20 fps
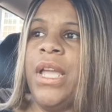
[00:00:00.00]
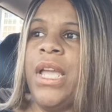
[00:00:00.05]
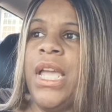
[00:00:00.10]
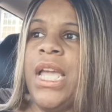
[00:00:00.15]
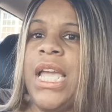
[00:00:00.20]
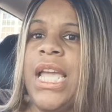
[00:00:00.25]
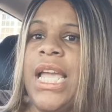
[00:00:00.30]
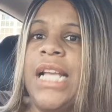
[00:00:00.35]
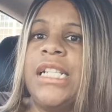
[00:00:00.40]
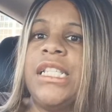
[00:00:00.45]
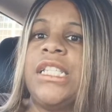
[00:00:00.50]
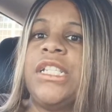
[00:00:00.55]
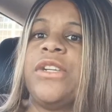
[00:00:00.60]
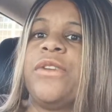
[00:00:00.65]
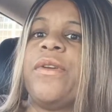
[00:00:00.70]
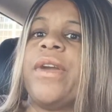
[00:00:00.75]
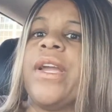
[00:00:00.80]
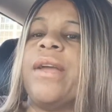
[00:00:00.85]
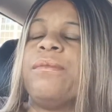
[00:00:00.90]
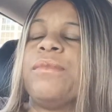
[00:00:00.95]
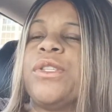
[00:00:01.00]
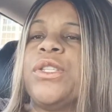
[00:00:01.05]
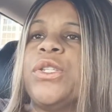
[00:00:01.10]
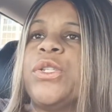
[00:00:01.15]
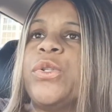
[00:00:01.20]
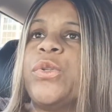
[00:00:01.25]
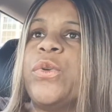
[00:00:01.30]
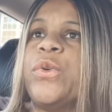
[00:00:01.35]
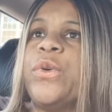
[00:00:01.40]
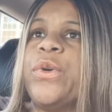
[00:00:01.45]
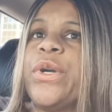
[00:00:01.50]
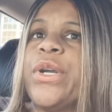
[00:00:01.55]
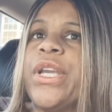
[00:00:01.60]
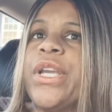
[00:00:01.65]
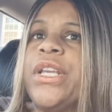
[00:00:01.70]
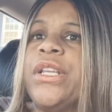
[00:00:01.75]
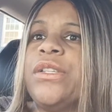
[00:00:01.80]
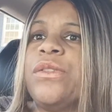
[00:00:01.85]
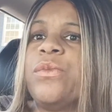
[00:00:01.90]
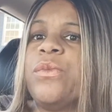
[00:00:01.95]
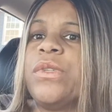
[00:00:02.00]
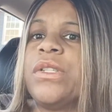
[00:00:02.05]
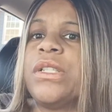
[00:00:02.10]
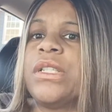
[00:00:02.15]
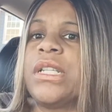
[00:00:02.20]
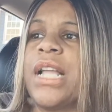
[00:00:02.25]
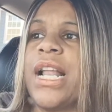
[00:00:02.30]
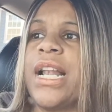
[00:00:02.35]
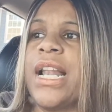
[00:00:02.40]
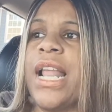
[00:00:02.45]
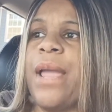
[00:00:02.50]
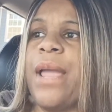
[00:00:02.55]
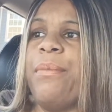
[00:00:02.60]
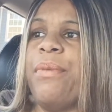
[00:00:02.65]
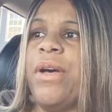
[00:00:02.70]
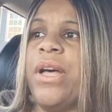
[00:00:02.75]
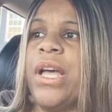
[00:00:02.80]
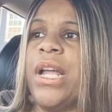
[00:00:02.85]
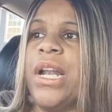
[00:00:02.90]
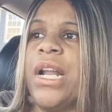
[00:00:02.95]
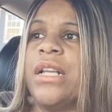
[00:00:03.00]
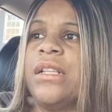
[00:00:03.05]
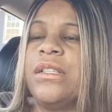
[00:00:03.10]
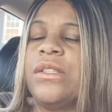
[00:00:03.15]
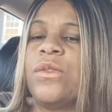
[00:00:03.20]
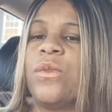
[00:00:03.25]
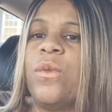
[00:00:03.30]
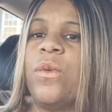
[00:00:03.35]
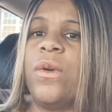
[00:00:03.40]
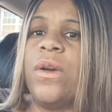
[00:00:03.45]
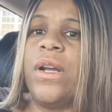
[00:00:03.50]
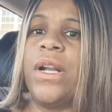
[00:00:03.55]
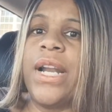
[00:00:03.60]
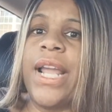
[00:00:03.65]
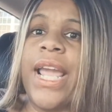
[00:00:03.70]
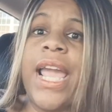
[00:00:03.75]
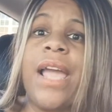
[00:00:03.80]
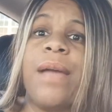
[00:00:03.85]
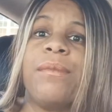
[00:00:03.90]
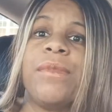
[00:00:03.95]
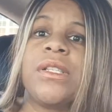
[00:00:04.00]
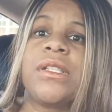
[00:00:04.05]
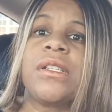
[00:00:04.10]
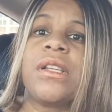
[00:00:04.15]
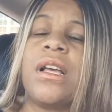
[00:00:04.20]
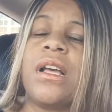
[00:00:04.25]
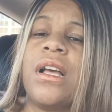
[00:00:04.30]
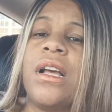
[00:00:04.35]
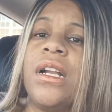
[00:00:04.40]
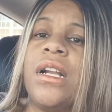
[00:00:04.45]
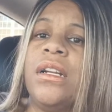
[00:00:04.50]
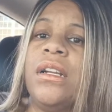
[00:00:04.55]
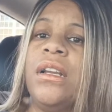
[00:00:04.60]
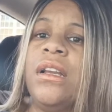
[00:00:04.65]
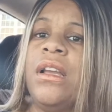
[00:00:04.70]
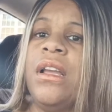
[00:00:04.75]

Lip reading: Instagram stories was that they put us on Amazon.